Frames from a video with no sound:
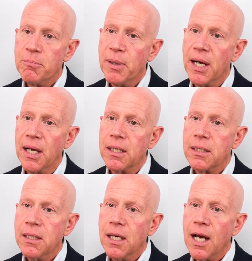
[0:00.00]
but
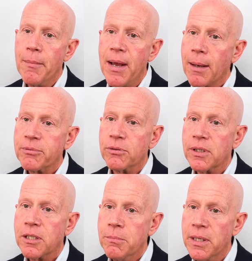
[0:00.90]
I'm
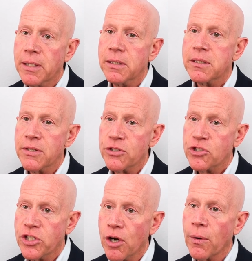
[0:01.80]
absolutely committed to the
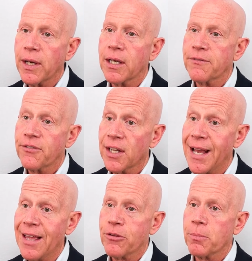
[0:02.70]
sharing and
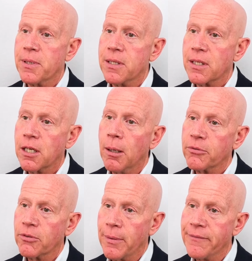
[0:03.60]
philanthropy that
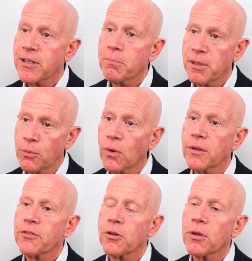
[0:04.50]
comes from having been
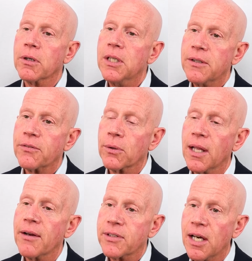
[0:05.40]
one for a
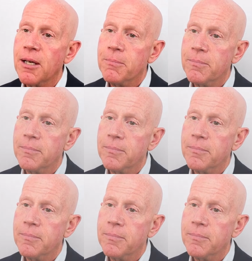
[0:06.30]
lifetime.